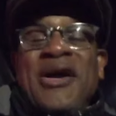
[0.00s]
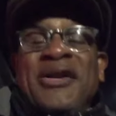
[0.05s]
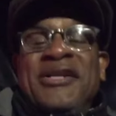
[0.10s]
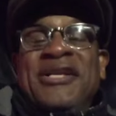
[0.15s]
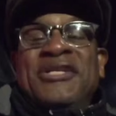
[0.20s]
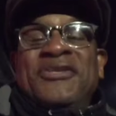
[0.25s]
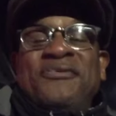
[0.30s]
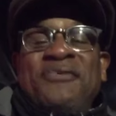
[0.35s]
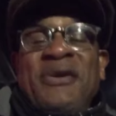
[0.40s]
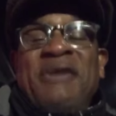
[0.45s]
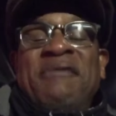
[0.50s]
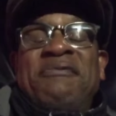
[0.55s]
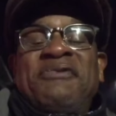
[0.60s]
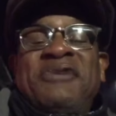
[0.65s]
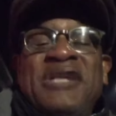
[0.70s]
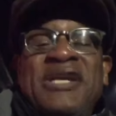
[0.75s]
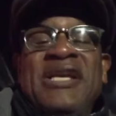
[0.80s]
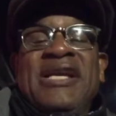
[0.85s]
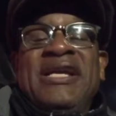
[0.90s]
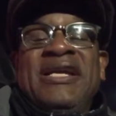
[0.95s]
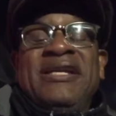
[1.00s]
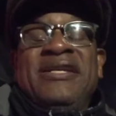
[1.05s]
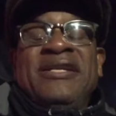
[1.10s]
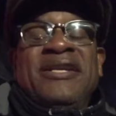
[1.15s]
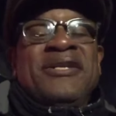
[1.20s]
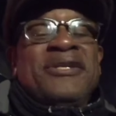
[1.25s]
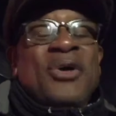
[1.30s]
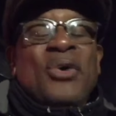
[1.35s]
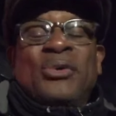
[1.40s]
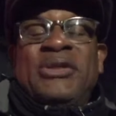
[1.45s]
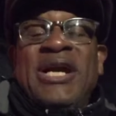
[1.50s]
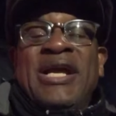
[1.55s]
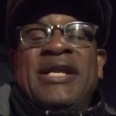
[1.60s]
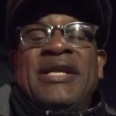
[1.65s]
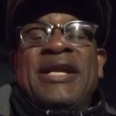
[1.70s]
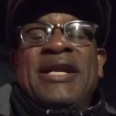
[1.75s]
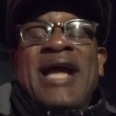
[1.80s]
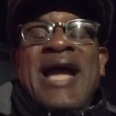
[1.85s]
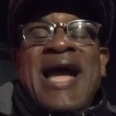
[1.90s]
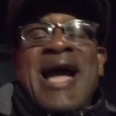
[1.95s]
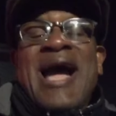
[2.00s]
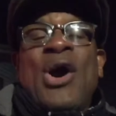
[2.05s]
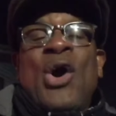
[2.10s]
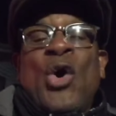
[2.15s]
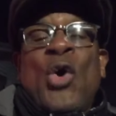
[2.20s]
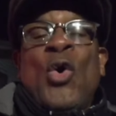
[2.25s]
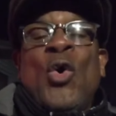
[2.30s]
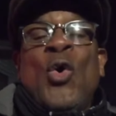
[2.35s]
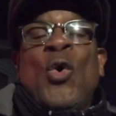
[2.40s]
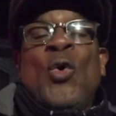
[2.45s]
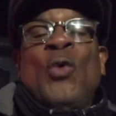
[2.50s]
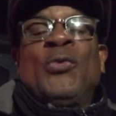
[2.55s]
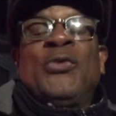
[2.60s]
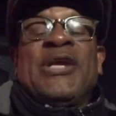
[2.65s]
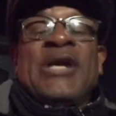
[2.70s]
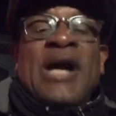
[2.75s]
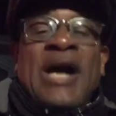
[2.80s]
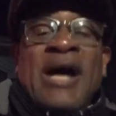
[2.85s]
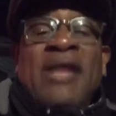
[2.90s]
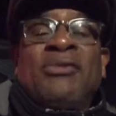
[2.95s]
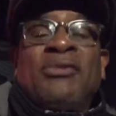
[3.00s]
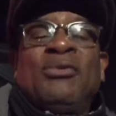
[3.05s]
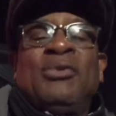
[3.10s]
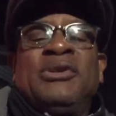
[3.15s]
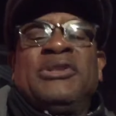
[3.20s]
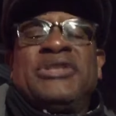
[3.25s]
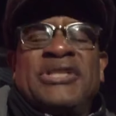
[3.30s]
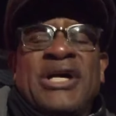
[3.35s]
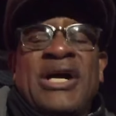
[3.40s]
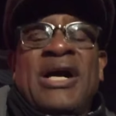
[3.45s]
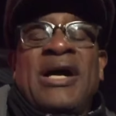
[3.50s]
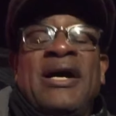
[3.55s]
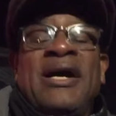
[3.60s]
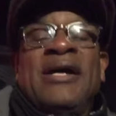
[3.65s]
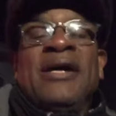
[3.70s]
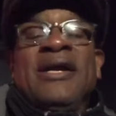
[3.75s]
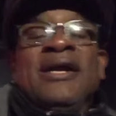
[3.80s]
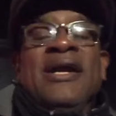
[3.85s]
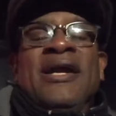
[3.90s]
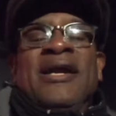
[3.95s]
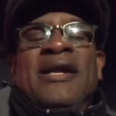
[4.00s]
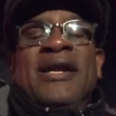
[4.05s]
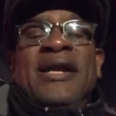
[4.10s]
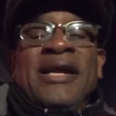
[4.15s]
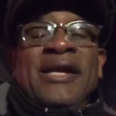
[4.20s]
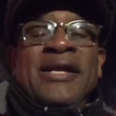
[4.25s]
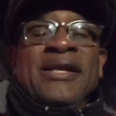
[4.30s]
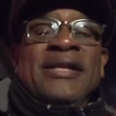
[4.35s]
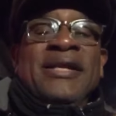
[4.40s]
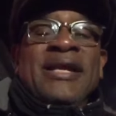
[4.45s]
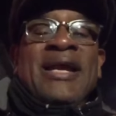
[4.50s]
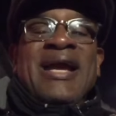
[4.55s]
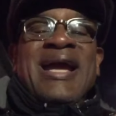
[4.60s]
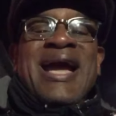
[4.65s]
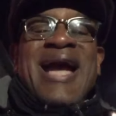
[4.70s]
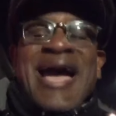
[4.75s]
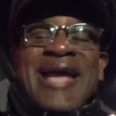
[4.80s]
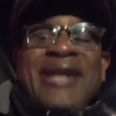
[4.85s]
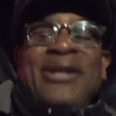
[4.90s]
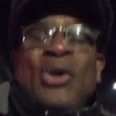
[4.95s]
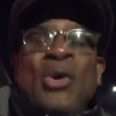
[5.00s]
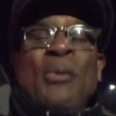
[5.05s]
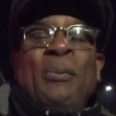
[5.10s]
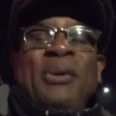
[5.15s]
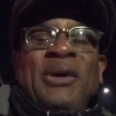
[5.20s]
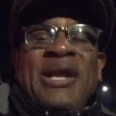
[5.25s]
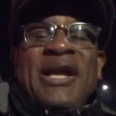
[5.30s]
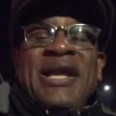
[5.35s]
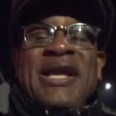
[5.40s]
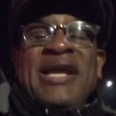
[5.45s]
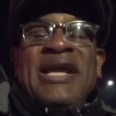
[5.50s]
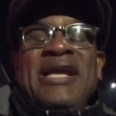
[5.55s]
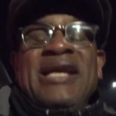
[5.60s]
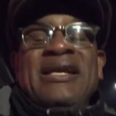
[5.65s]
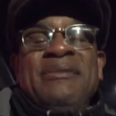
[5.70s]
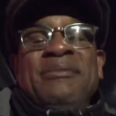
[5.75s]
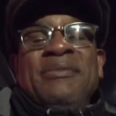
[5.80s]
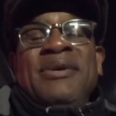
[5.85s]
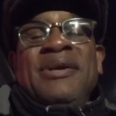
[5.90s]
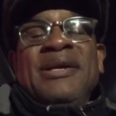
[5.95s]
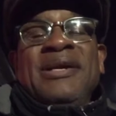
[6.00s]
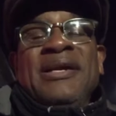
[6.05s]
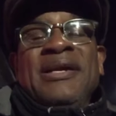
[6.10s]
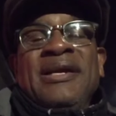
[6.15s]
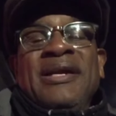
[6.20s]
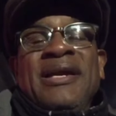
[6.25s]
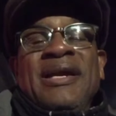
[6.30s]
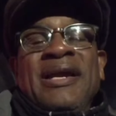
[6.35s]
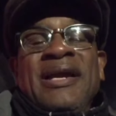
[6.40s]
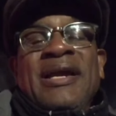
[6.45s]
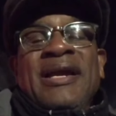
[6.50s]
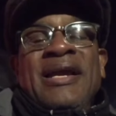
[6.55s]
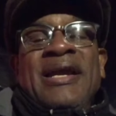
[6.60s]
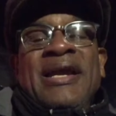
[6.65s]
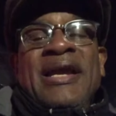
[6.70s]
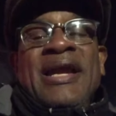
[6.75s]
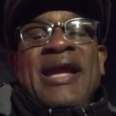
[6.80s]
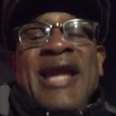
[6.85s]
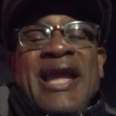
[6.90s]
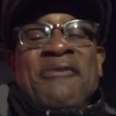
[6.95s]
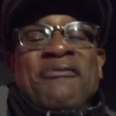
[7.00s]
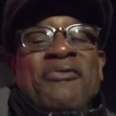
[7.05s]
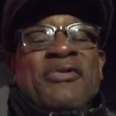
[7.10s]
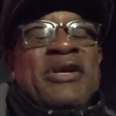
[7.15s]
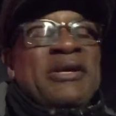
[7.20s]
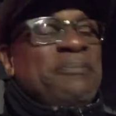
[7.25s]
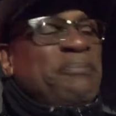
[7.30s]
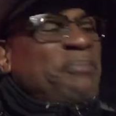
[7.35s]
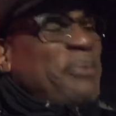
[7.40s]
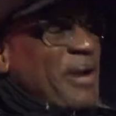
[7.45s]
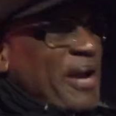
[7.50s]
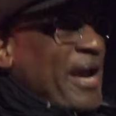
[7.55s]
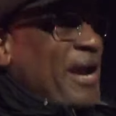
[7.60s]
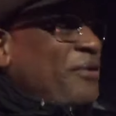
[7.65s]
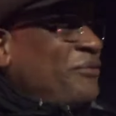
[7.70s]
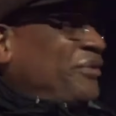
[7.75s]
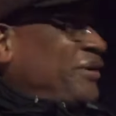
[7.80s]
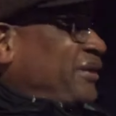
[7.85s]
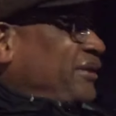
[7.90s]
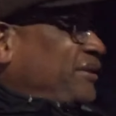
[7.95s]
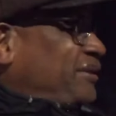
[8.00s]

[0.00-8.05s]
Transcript: that's 15, and no telling how old the other ones are. And I don't blame every parent